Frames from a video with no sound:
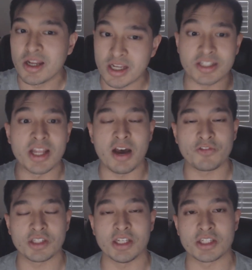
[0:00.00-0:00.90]
It's
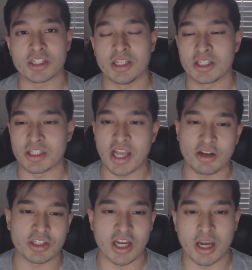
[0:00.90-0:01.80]
now it's it's now
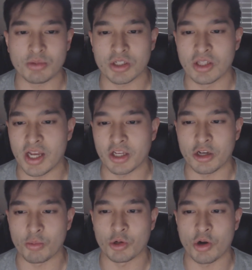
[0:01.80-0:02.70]
time to like
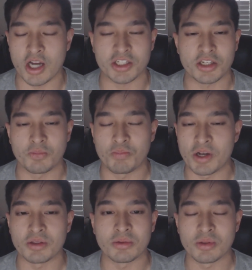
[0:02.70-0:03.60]
um cross it,
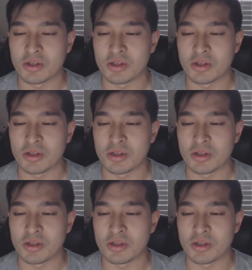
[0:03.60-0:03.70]
but